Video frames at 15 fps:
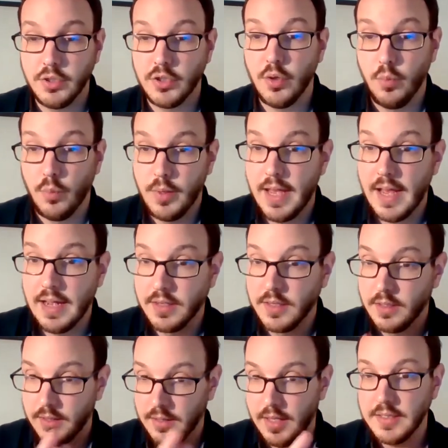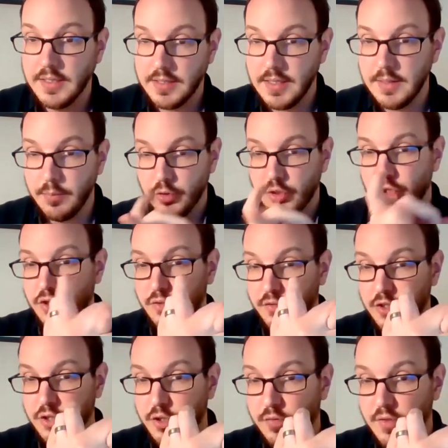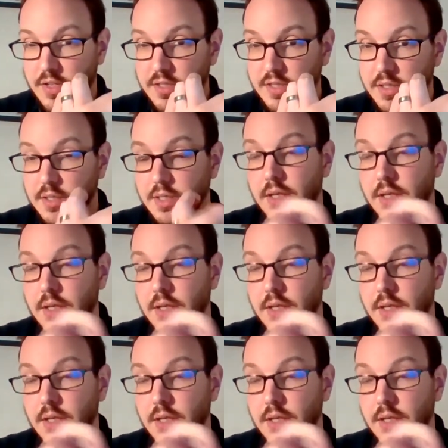So we had light sleep, which is your first 2 phases,